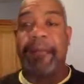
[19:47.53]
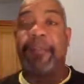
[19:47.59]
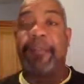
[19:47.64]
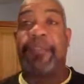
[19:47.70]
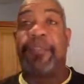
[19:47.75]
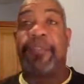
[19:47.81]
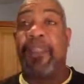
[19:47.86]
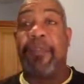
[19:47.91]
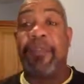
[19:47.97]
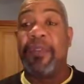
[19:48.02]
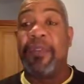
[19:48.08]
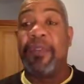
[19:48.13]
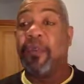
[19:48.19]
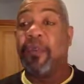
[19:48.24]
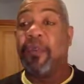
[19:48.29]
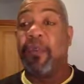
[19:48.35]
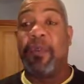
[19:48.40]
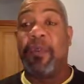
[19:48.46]
some of
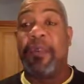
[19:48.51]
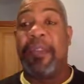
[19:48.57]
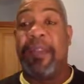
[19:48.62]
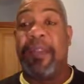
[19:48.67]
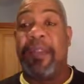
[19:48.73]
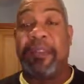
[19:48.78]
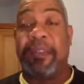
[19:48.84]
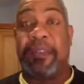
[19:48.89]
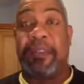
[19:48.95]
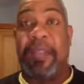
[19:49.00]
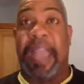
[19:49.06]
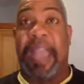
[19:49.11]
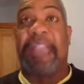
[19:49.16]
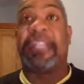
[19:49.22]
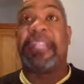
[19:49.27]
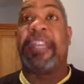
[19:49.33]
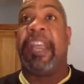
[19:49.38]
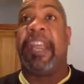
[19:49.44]
you will be
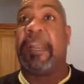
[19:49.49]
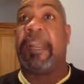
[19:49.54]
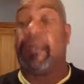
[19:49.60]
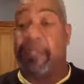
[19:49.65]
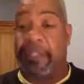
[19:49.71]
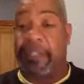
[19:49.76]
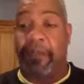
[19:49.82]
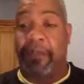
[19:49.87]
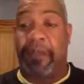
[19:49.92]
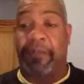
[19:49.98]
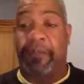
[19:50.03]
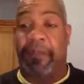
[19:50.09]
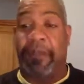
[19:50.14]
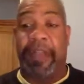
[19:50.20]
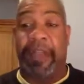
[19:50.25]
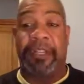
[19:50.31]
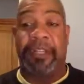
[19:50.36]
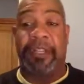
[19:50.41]
educated with some of the
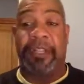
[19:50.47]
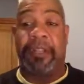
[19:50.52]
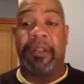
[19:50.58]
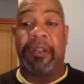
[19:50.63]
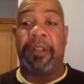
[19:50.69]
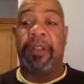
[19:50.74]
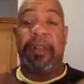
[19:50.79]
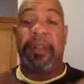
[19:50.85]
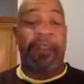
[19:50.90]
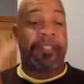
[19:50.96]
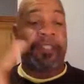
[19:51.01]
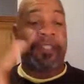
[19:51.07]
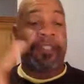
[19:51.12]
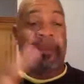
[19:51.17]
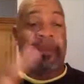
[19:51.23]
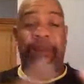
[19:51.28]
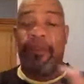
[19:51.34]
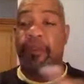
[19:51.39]
information.
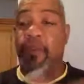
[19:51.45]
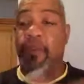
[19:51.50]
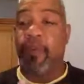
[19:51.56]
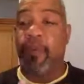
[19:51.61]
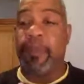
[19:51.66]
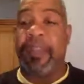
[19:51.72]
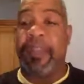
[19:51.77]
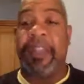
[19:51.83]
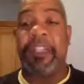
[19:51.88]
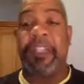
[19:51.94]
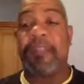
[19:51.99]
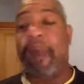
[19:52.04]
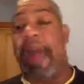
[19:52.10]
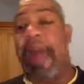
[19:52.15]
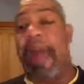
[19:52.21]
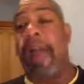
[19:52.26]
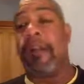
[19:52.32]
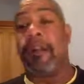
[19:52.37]
Some of you will be
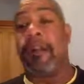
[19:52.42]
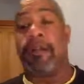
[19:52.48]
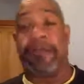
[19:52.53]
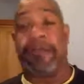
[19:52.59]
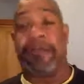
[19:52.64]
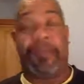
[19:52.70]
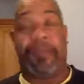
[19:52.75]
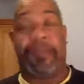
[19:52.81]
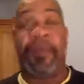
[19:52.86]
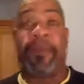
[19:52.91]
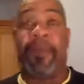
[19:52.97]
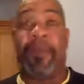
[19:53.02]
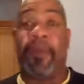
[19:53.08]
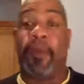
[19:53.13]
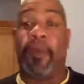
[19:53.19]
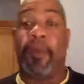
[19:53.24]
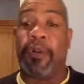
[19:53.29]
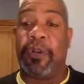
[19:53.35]
inspired
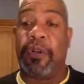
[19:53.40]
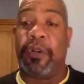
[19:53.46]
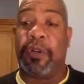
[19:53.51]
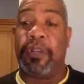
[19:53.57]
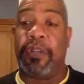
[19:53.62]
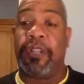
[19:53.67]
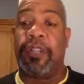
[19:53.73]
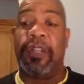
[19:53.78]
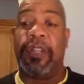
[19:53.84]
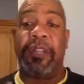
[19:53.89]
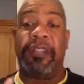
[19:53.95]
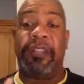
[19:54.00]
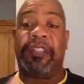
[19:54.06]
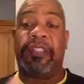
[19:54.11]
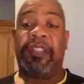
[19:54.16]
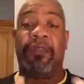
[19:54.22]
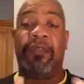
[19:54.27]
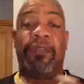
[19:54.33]
from the words.
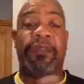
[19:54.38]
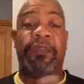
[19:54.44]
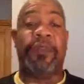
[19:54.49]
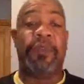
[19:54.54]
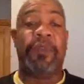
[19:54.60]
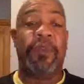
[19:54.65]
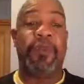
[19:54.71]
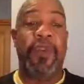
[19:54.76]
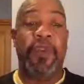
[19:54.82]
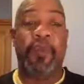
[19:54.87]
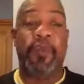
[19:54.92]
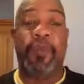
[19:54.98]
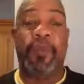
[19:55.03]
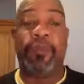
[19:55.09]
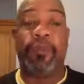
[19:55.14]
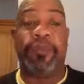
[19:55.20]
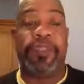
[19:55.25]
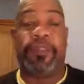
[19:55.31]
Some of you
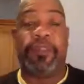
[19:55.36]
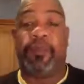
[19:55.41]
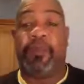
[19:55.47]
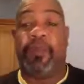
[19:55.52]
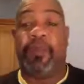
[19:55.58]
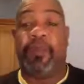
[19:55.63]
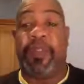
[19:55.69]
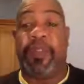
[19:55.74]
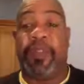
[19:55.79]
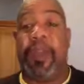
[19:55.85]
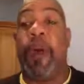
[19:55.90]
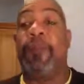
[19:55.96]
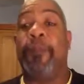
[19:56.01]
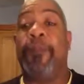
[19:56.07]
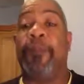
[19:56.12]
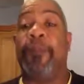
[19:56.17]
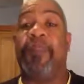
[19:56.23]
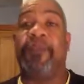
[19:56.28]
this will
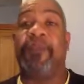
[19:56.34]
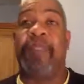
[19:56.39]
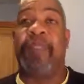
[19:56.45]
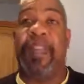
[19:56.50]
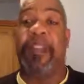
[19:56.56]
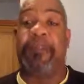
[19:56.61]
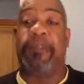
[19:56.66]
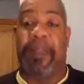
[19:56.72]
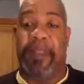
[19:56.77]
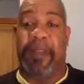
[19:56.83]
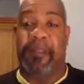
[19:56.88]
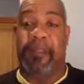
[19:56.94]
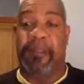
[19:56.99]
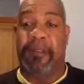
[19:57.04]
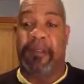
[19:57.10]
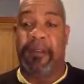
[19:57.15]
help you to innovate.